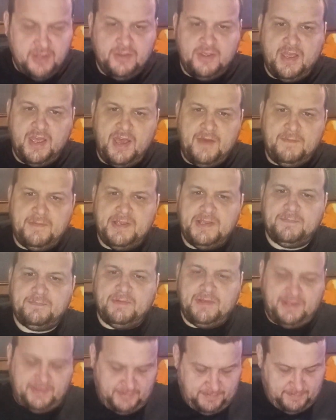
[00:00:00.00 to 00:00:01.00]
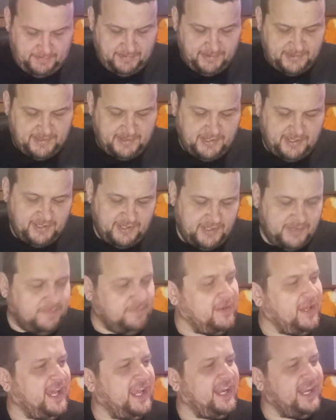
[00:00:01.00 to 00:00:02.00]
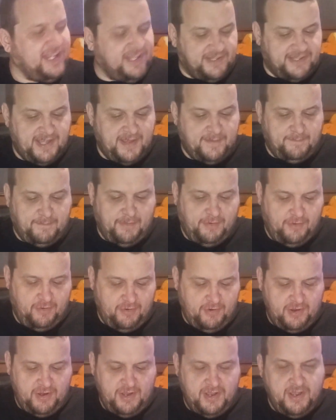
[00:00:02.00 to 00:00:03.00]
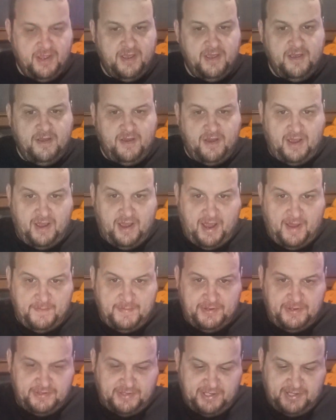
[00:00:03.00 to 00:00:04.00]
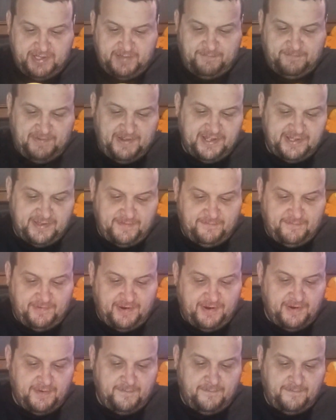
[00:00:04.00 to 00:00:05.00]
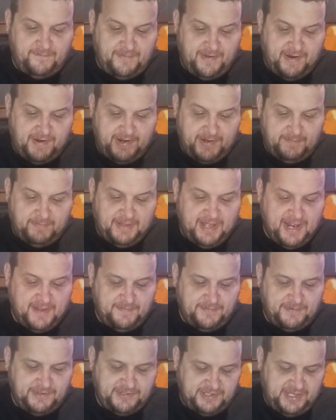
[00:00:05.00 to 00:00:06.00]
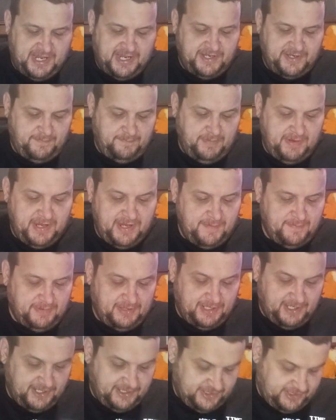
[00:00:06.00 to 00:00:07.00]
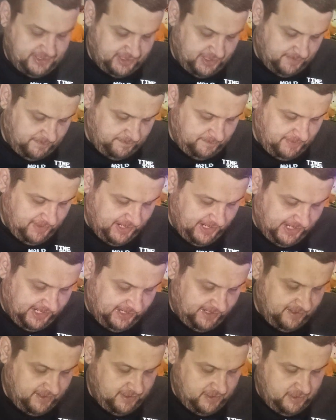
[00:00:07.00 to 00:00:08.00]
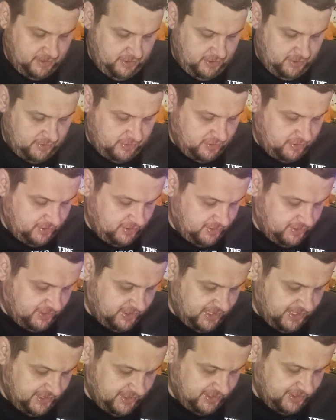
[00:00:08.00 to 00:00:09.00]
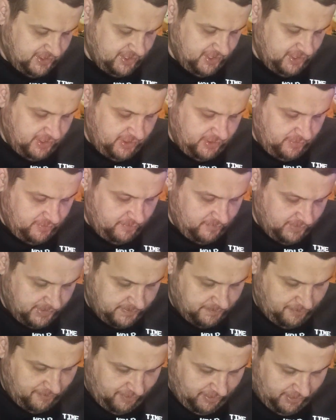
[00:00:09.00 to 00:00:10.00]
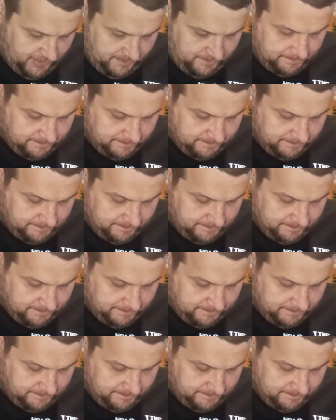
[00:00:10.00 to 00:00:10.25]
To help me explain it, it's simple. I'll be using the Phineas and Ferb Perry the Platypus Agent P plush to explain, to show you which form.